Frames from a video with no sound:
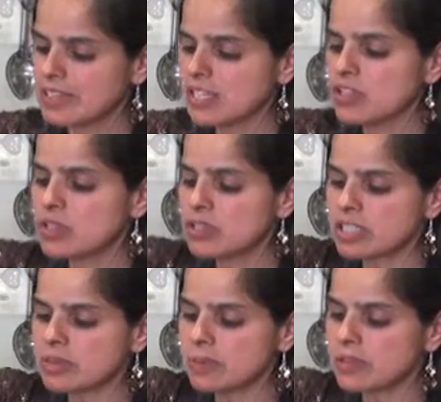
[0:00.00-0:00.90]
then you
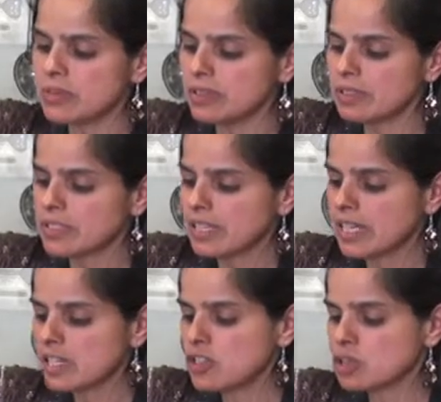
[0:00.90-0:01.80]
use a spoon
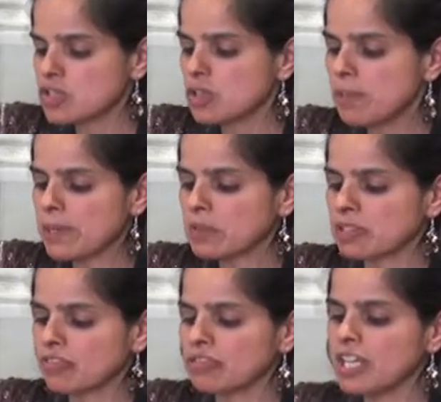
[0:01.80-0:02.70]
and you scoop out
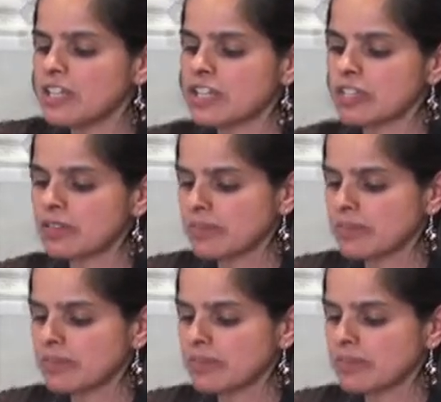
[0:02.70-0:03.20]
the flesh